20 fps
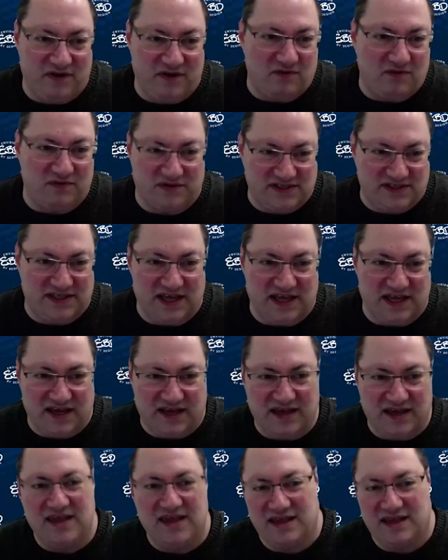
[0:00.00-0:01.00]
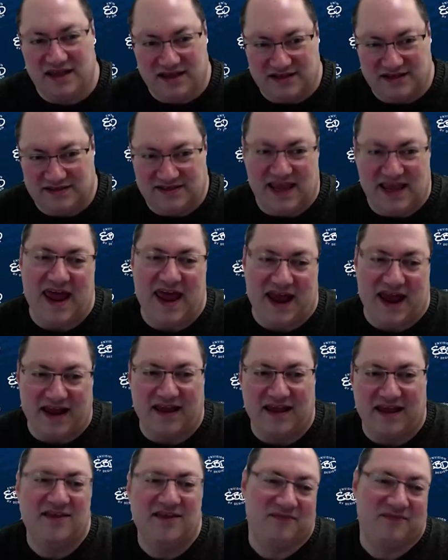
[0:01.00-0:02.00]
Don't zig,
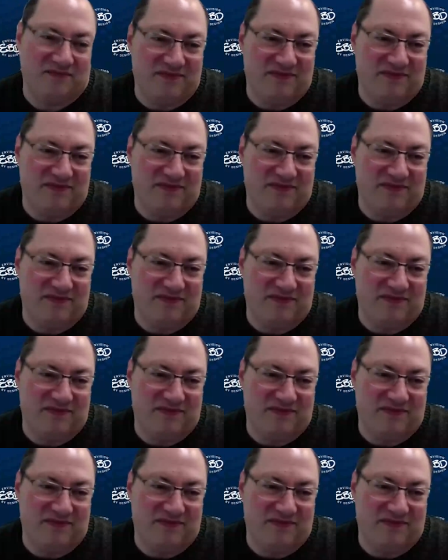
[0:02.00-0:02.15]
zag.